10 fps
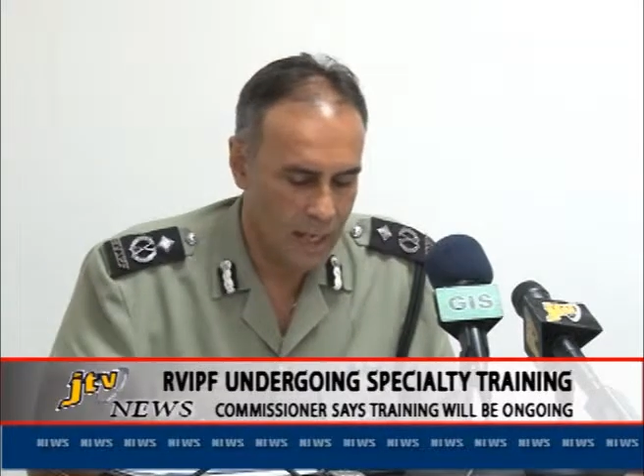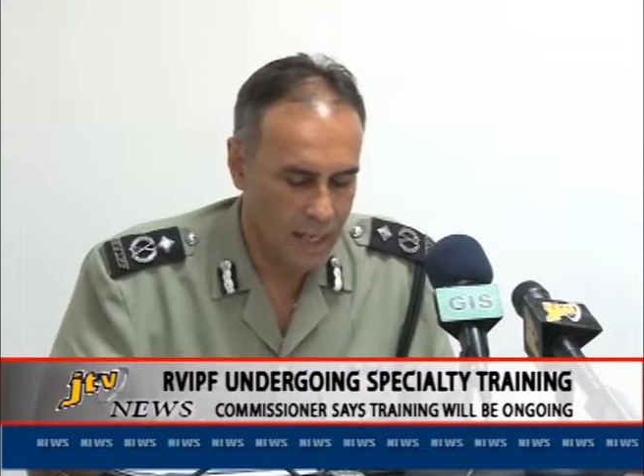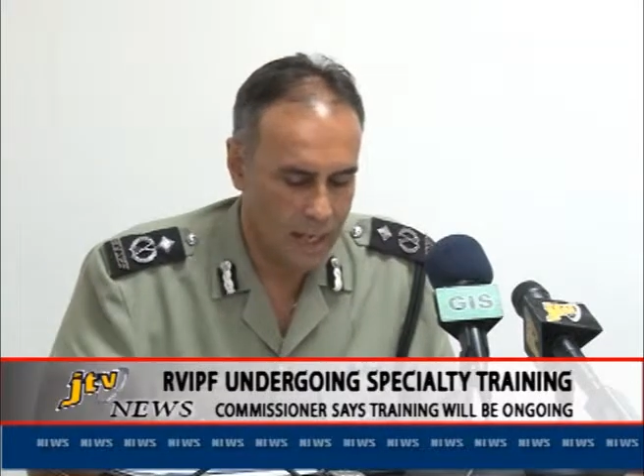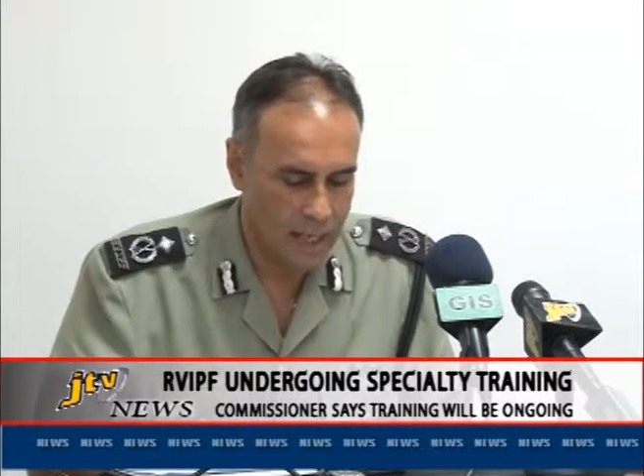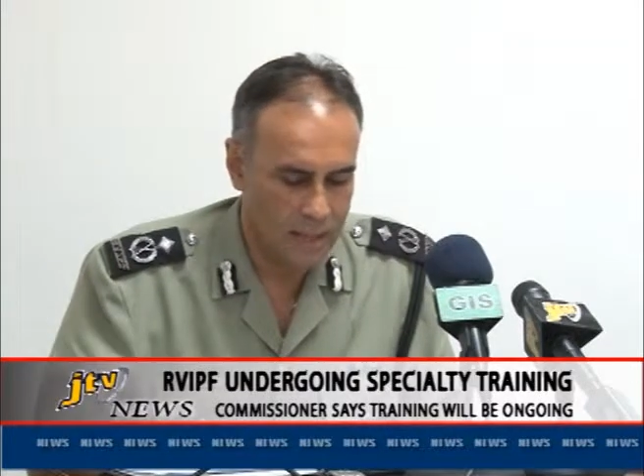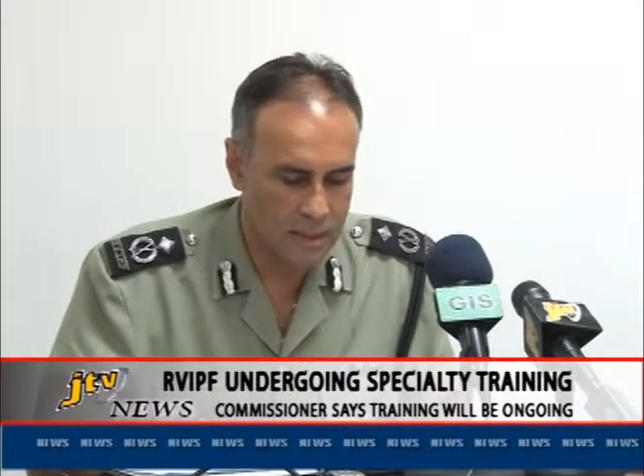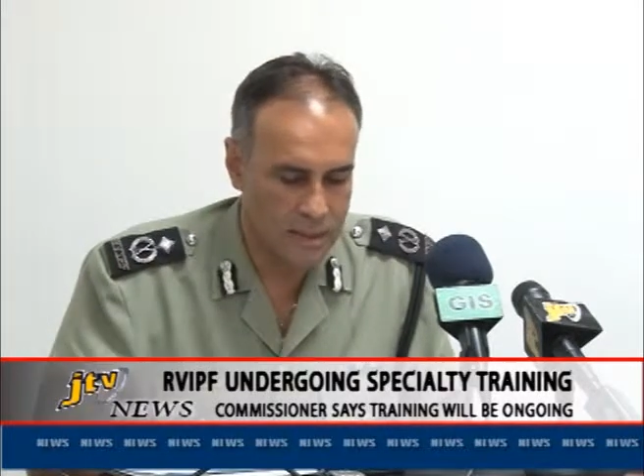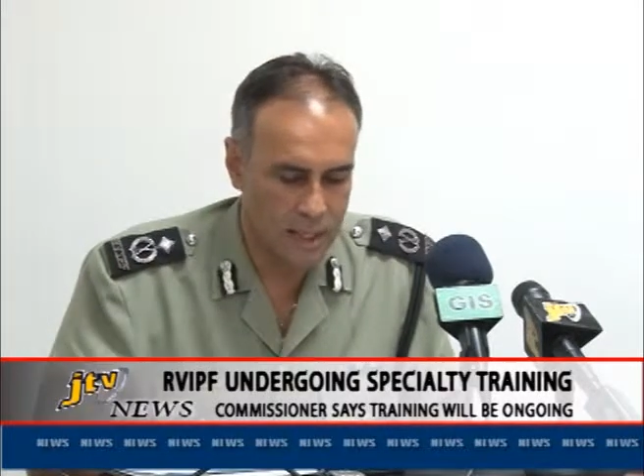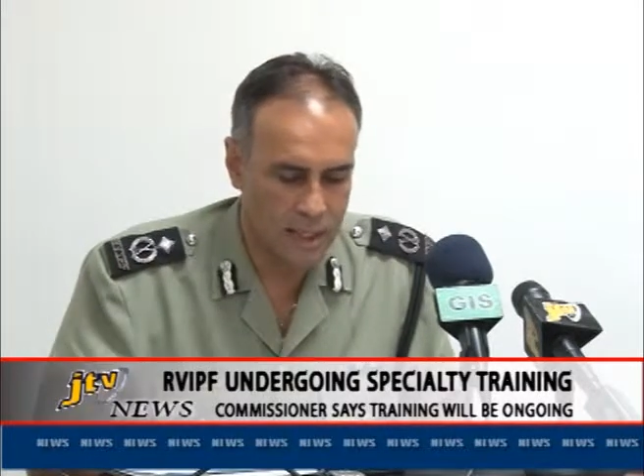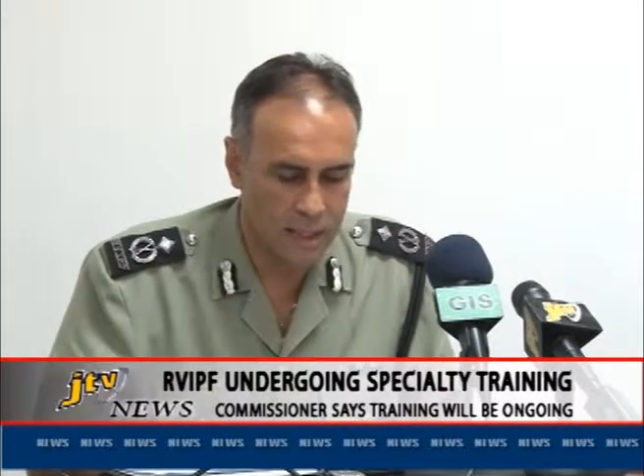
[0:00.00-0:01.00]

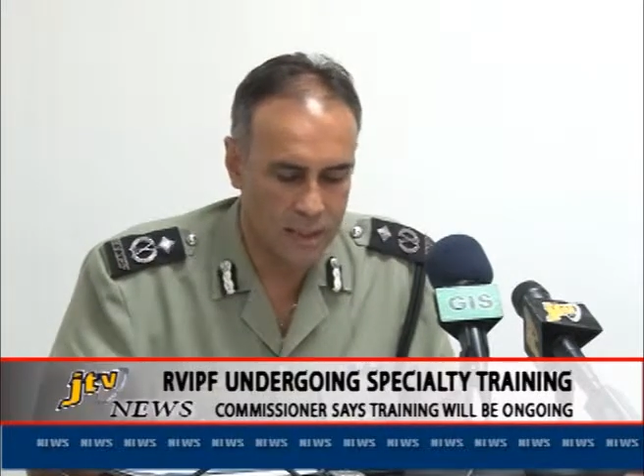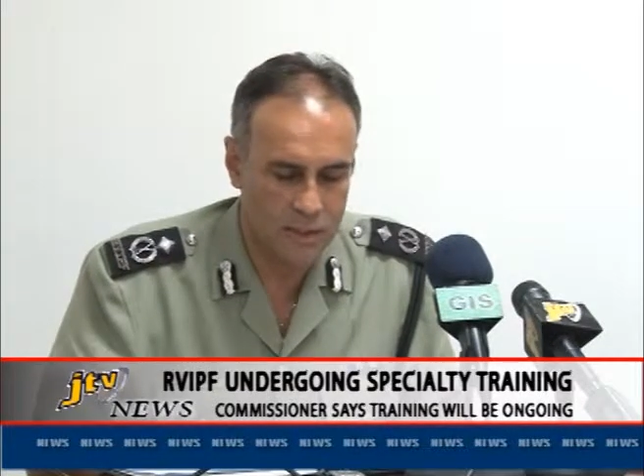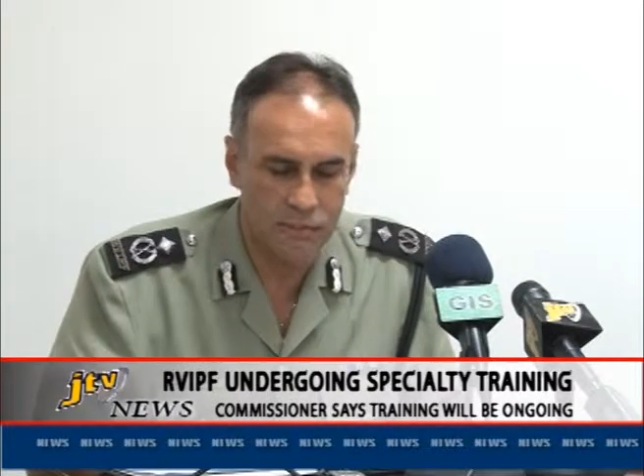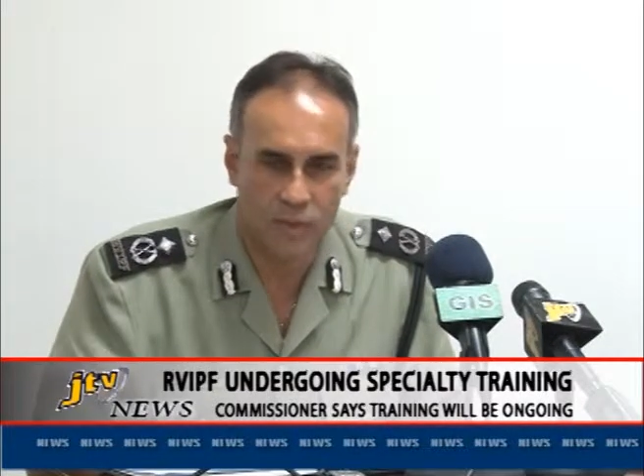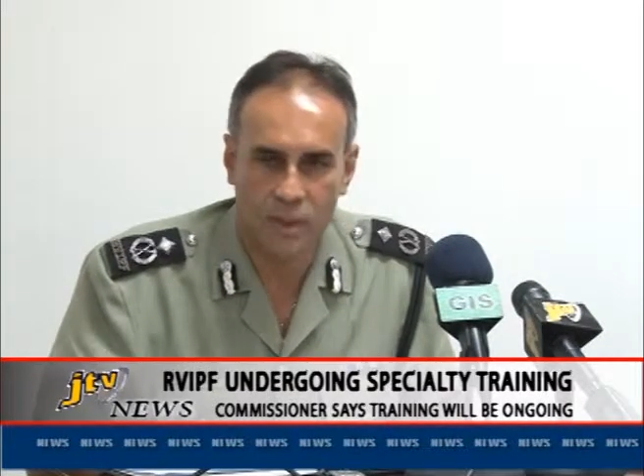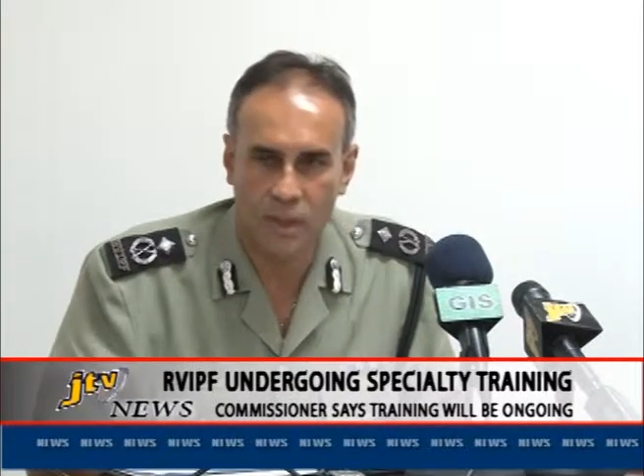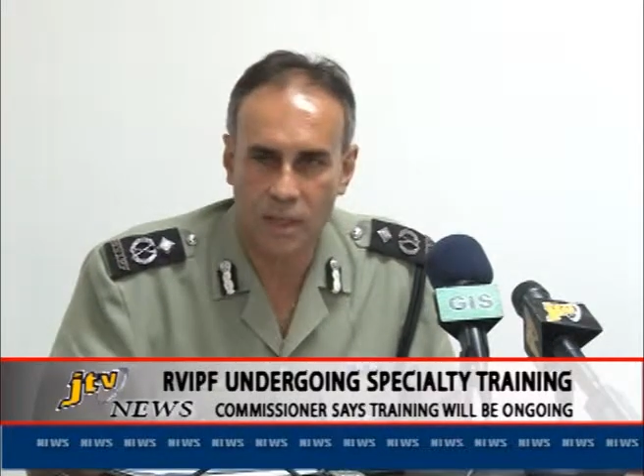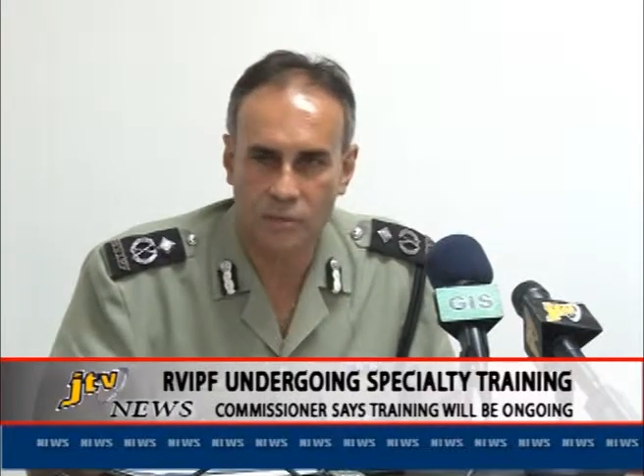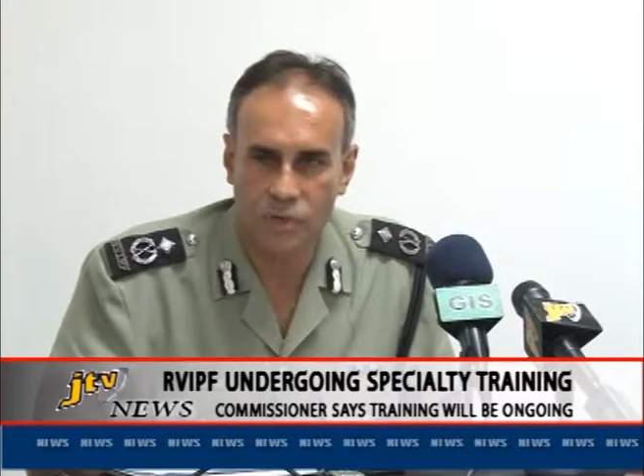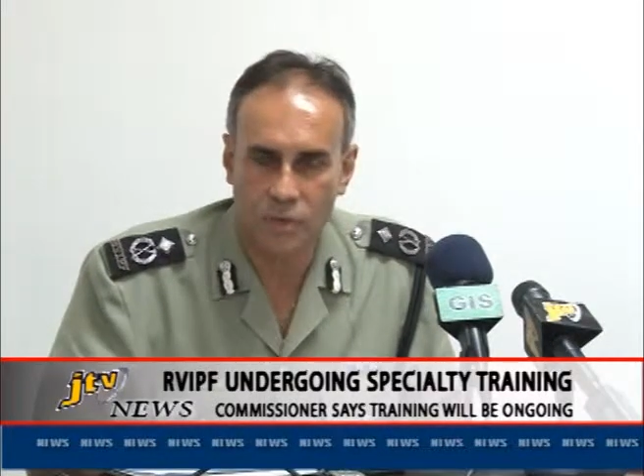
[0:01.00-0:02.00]
and uh, interviewing
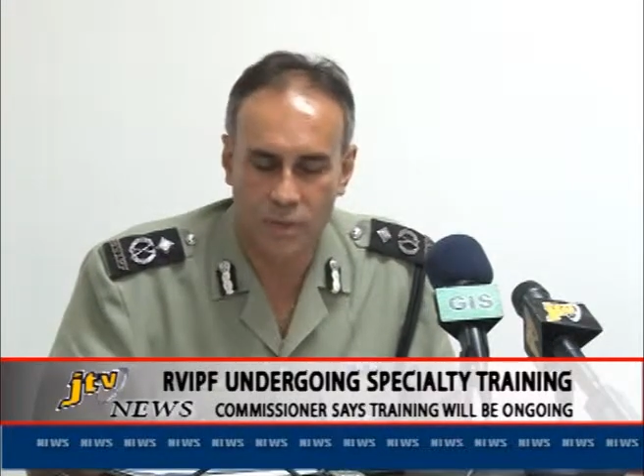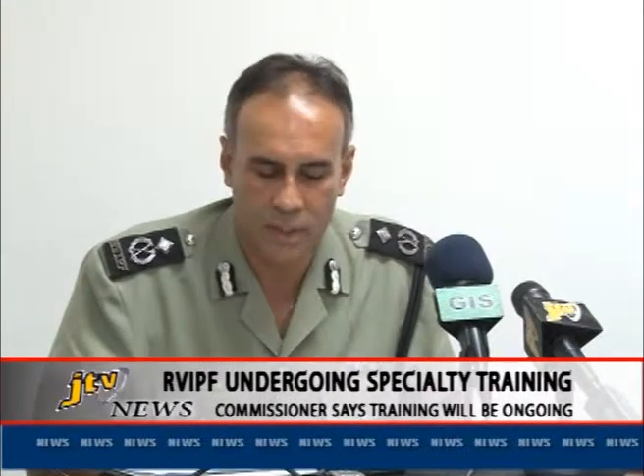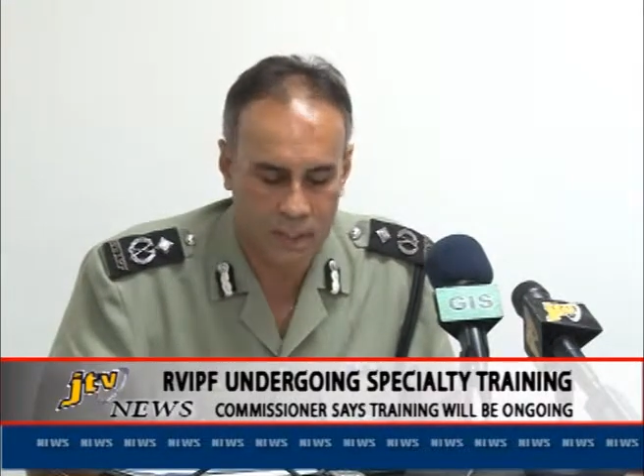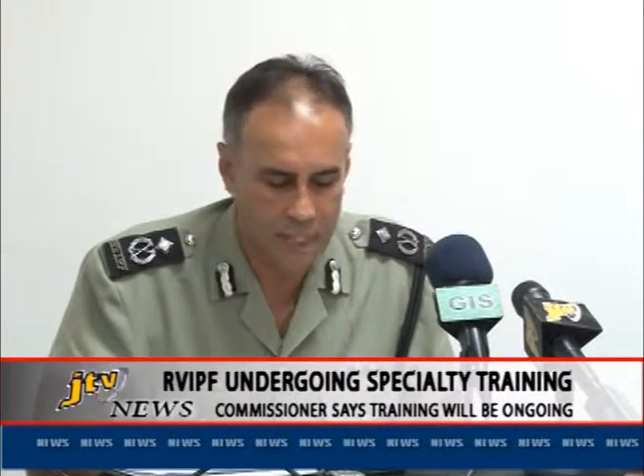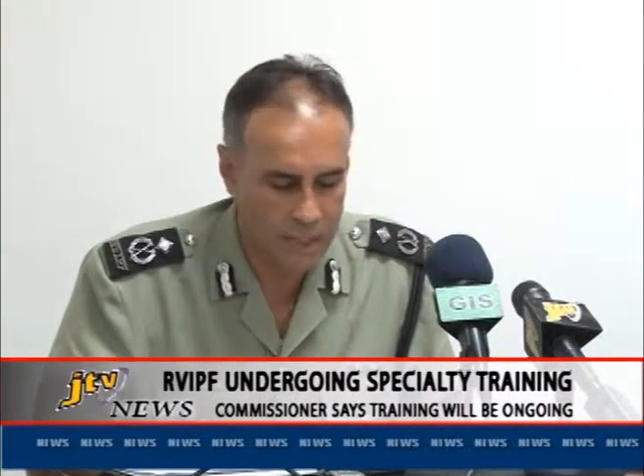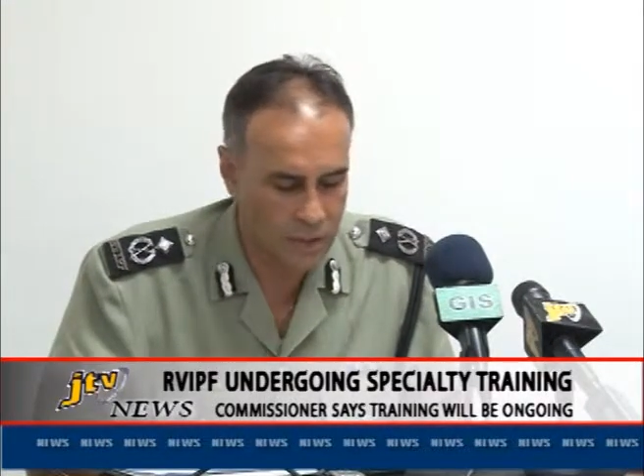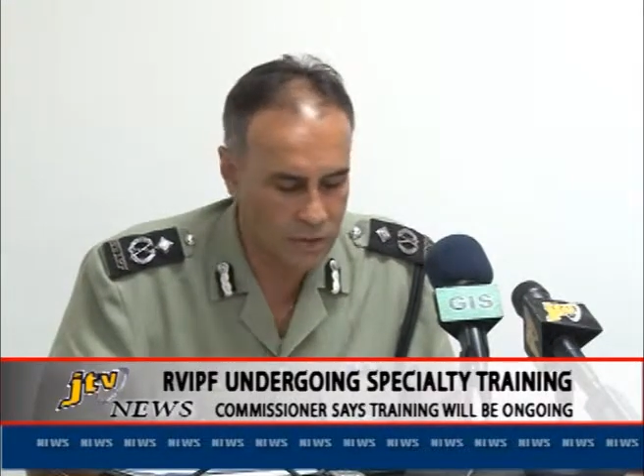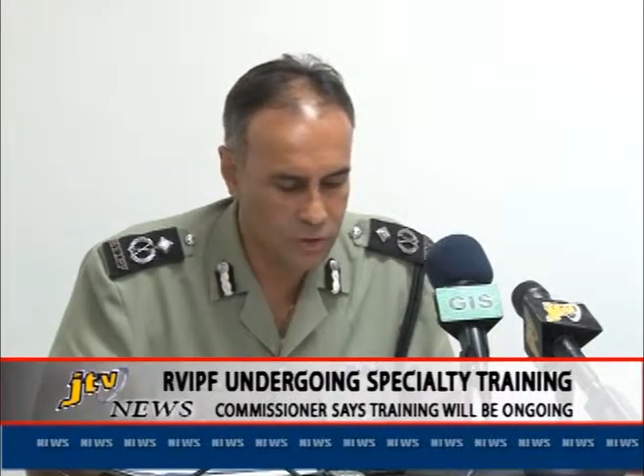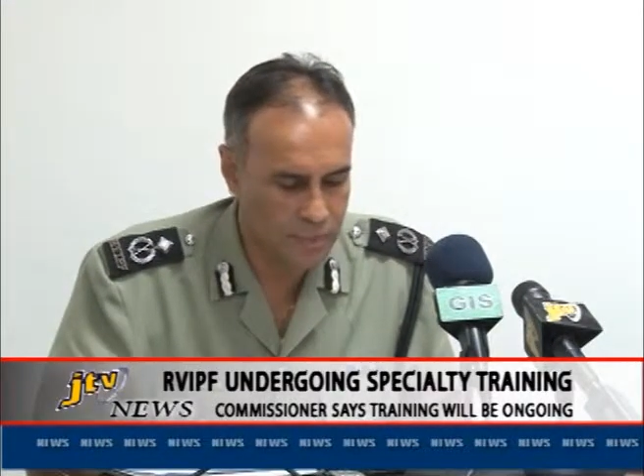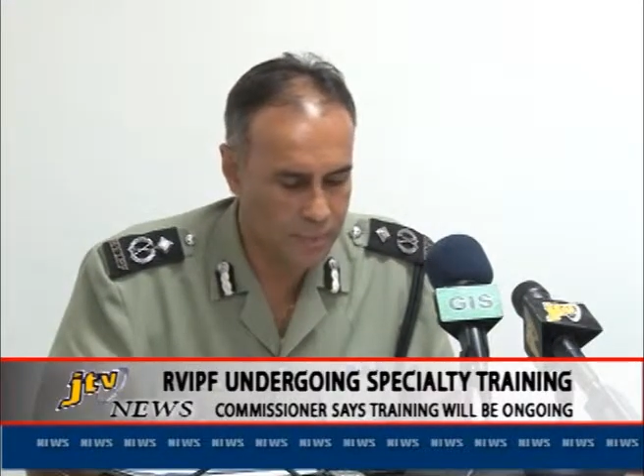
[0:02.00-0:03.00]
of children and
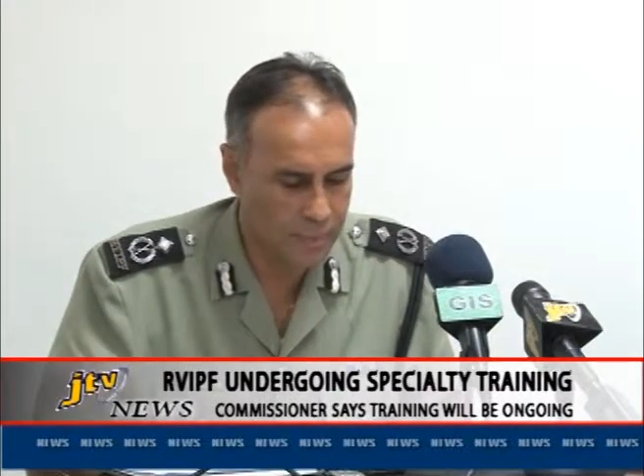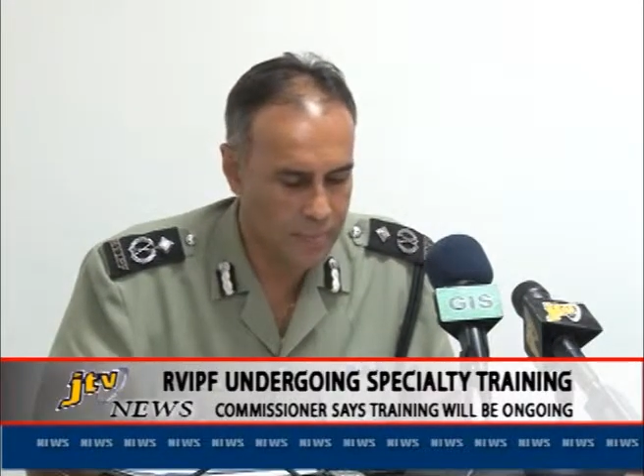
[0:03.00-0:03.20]
adults.